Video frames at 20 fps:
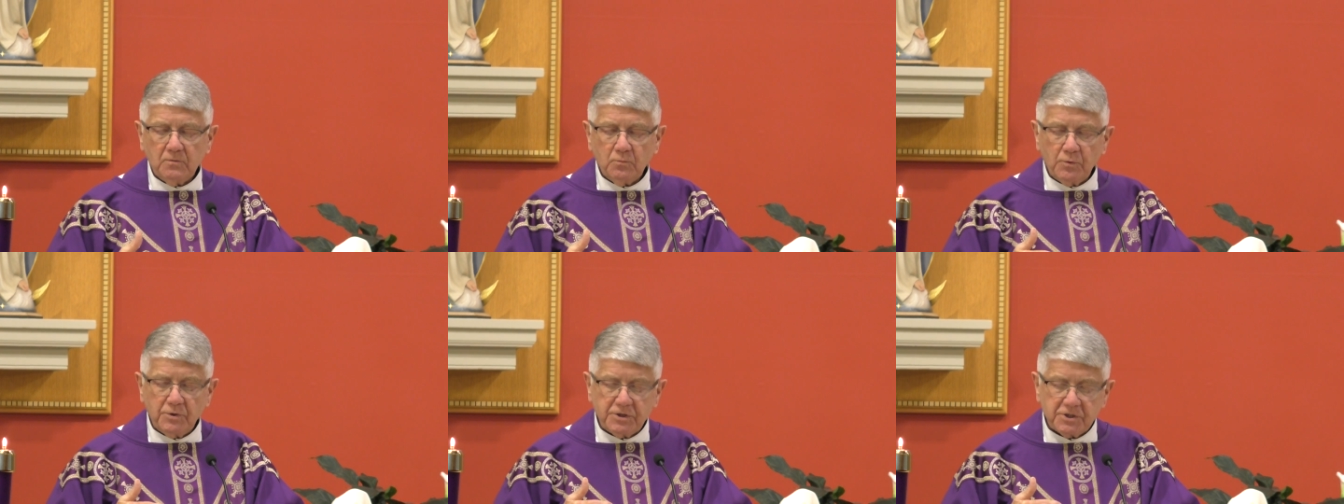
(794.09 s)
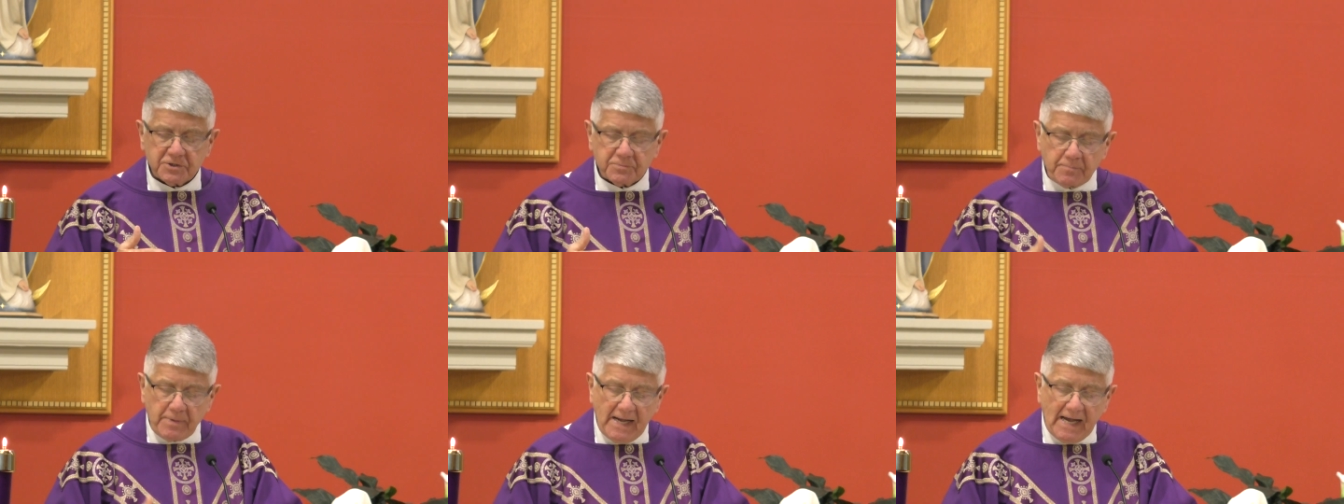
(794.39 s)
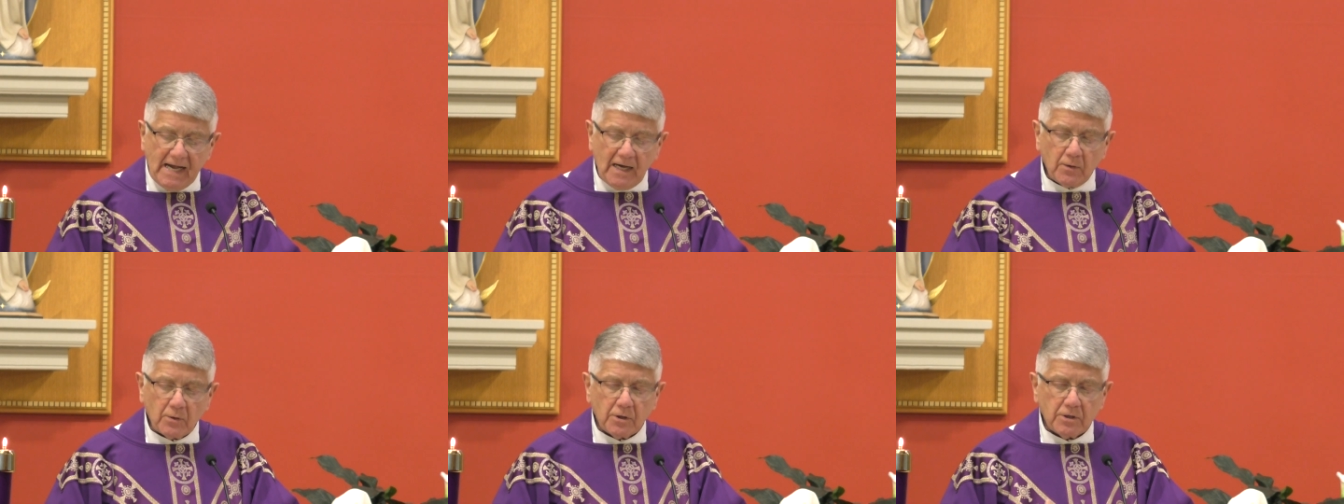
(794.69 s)
with his
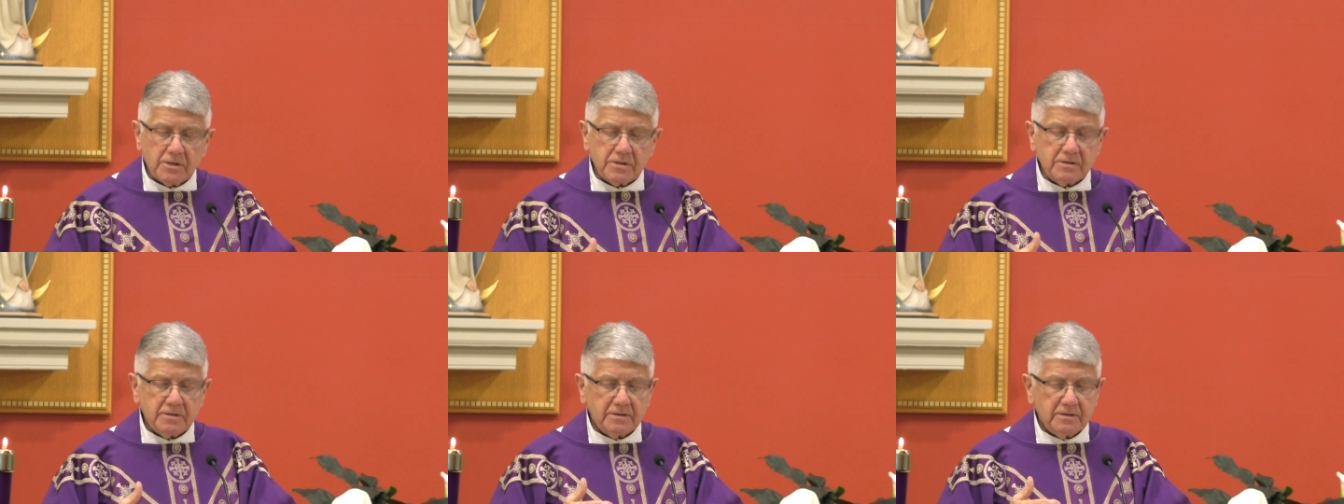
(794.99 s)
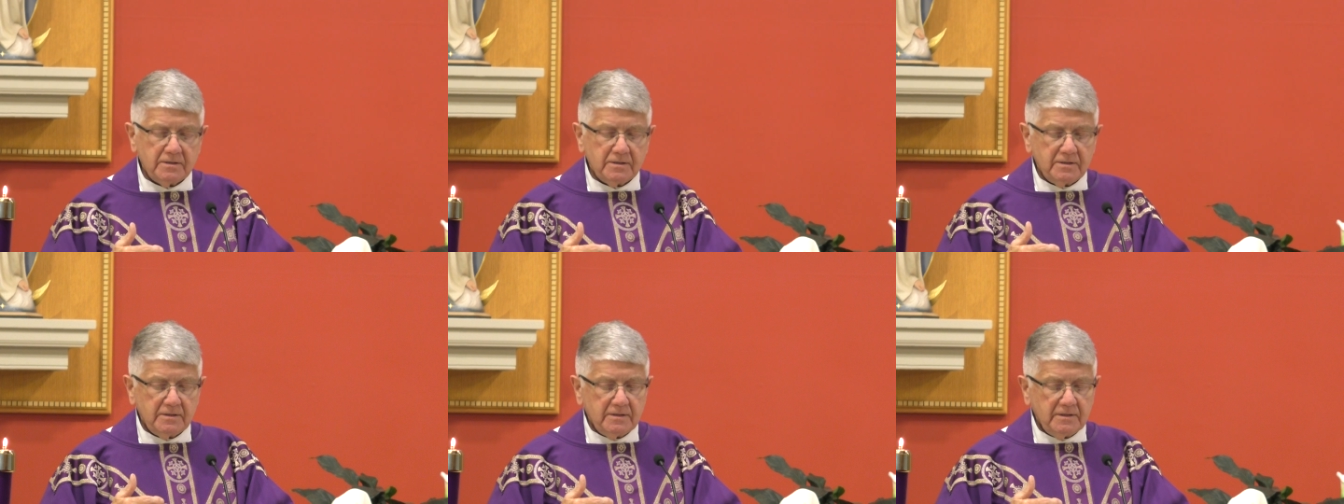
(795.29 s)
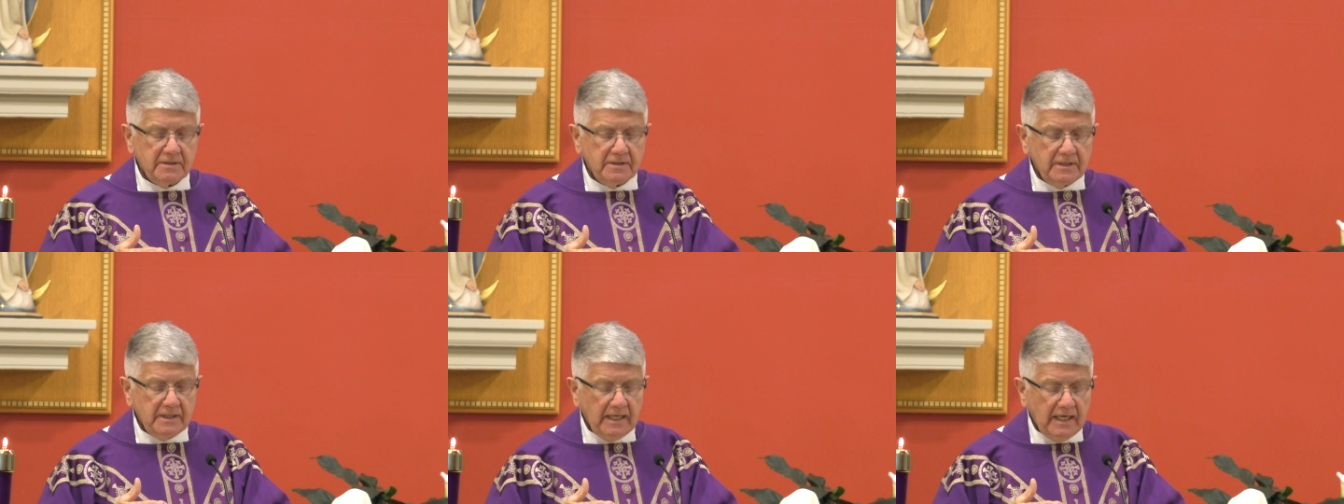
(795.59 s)
power
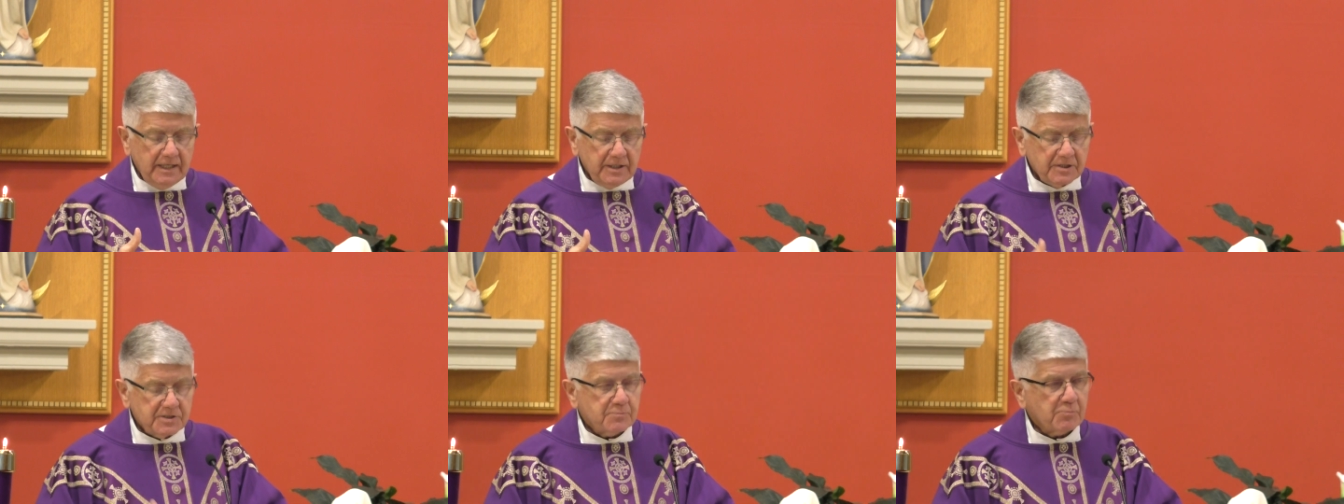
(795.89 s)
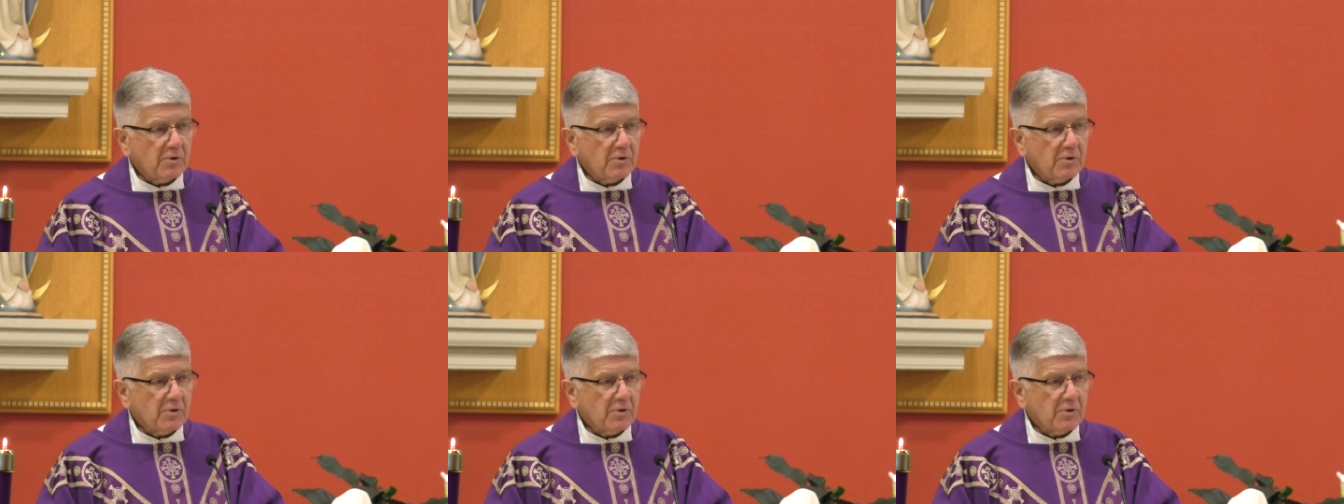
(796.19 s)
and his